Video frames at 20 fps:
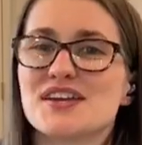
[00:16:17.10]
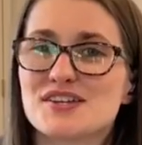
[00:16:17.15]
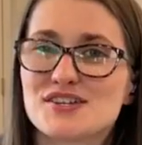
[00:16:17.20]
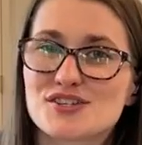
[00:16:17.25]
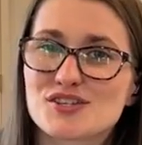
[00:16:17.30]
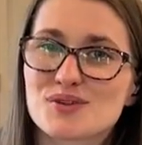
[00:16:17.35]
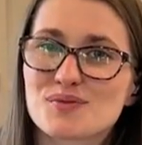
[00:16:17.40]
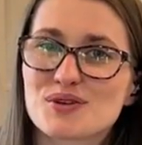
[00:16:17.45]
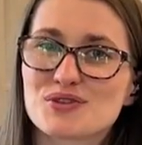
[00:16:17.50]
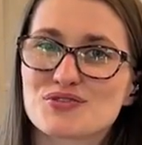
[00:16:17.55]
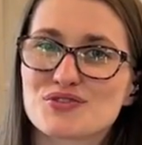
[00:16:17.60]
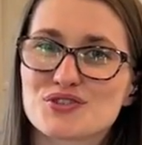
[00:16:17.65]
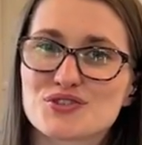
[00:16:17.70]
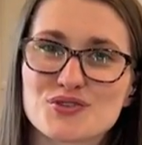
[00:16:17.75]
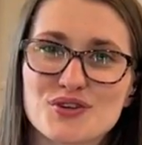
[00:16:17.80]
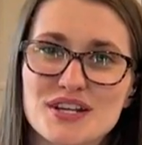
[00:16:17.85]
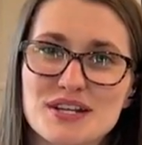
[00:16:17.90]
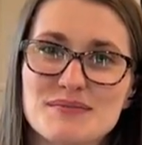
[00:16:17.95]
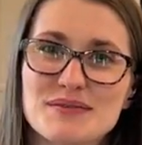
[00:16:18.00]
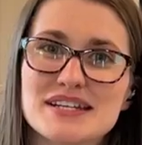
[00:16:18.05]
you so much for
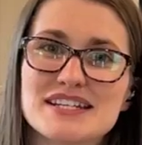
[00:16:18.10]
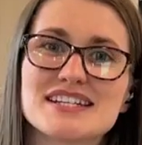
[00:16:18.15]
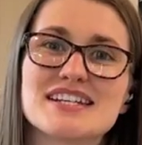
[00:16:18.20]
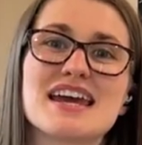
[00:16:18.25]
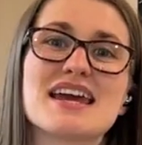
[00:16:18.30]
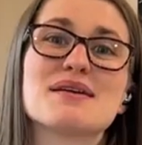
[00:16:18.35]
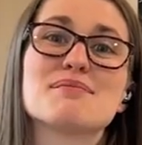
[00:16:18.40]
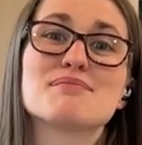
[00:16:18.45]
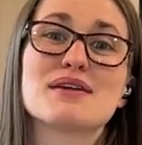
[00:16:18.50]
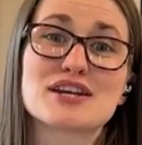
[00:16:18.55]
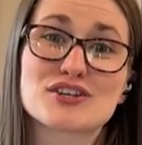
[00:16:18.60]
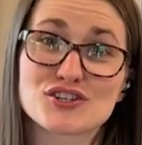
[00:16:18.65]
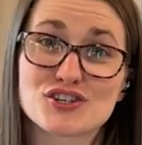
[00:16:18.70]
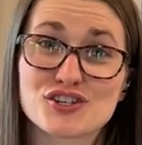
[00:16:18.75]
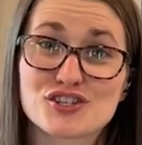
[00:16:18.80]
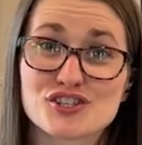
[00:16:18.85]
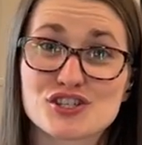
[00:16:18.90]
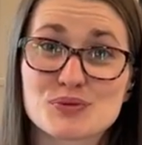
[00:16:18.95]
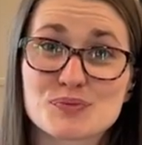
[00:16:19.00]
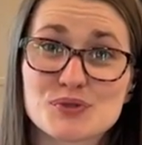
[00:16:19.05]
joining me today. Make sure
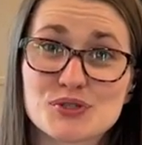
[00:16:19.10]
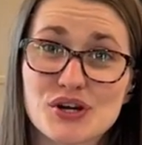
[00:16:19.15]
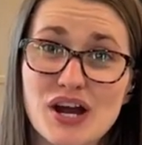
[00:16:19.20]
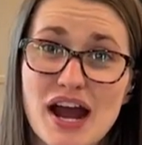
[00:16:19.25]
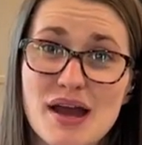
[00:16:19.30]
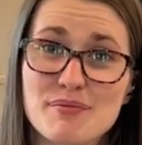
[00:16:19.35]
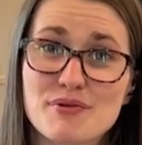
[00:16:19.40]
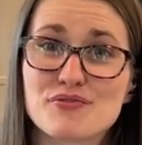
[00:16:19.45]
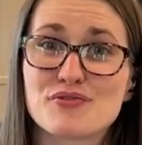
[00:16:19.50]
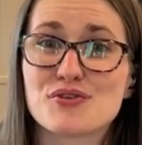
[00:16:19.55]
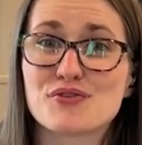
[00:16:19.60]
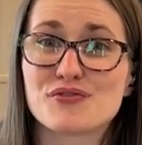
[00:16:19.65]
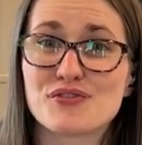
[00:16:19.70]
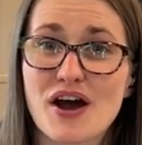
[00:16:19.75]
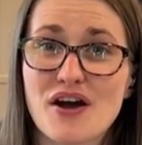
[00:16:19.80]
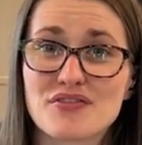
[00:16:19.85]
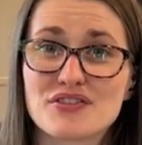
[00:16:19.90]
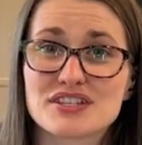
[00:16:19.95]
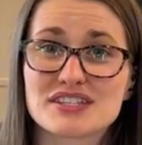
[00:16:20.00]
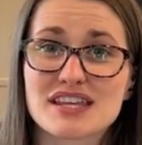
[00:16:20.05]
to subscribe if you
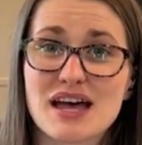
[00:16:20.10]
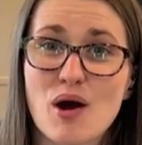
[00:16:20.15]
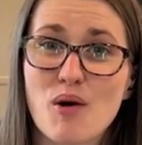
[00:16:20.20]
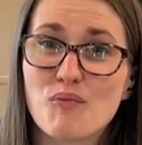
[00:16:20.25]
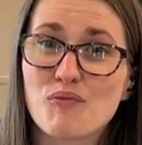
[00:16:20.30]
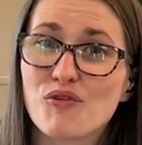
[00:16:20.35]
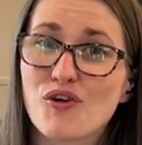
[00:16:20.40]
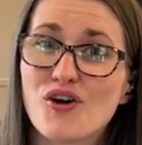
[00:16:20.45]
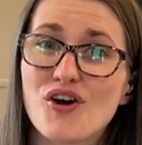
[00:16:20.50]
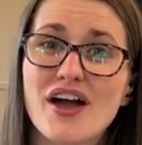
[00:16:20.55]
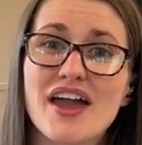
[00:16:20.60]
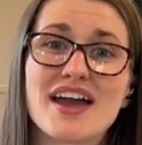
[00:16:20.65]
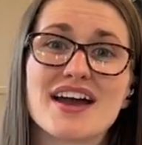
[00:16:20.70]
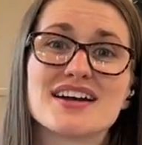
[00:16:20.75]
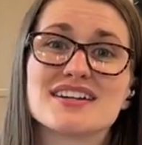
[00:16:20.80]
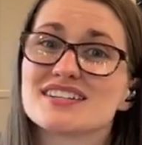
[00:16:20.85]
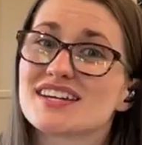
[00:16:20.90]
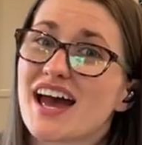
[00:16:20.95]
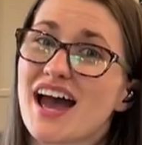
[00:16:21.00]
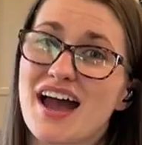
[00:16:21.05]
found this helpful,
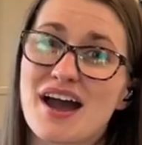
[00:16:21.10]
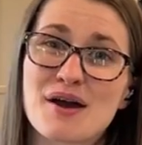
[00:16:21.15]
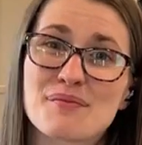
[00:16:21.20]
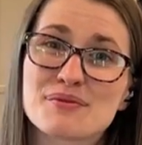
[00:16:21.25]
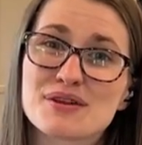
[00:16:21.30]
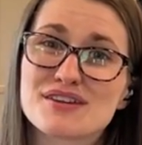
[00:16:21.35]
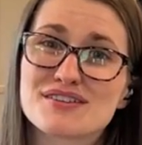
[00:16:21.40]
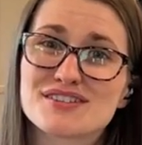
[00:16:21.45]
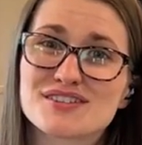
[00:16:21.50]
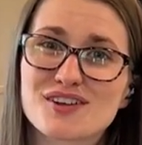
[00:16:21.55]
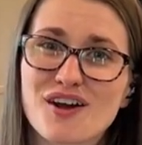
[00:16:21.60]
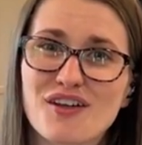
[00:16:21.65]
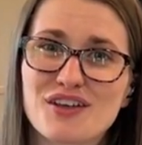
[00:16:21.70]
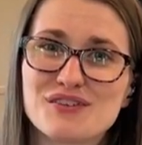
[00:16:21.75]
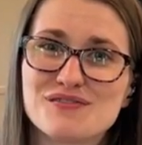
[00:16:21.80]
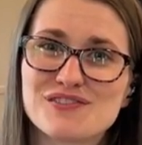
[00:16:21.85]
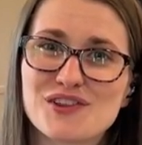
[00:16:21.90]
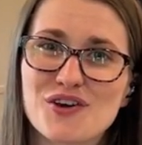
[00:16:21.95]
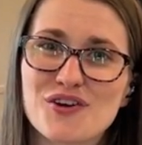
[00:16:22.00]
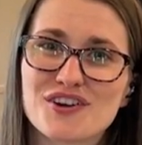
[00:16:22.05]
and happy installing
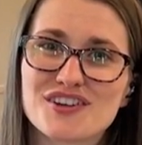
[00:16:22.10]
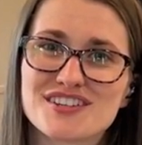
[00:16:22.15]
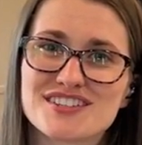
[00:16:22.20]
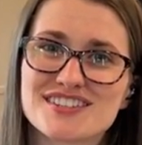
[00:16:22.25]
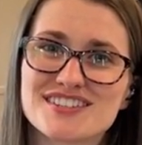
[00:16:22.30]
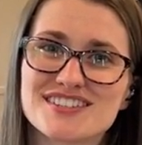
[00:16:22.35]
floors.